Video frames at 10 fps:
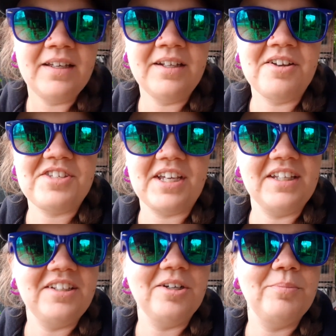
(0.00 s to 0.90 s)
In our
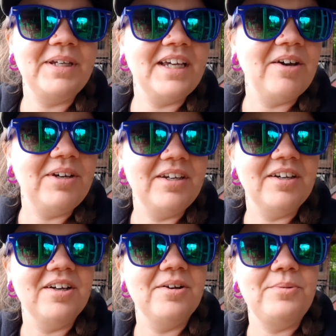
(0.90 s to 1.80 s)
second year being out
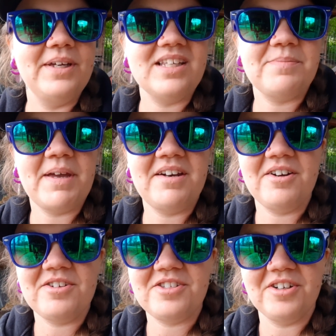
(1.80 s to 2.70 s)
here, we expanded
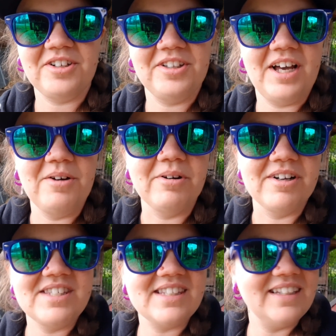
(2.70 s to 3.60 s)
our circle
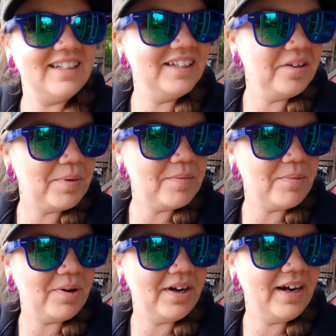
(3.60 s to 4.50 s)
outwards a little bit
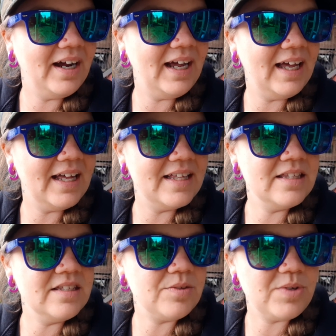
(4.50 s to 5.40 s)
more,
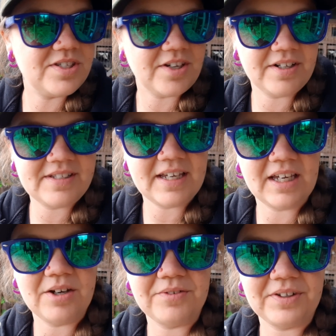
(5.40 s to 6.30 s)
and we started
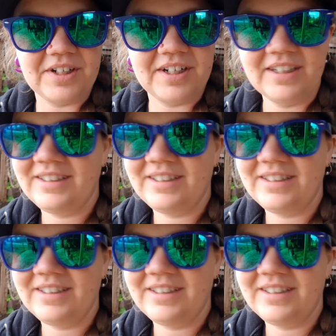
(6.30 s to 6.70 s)
taking over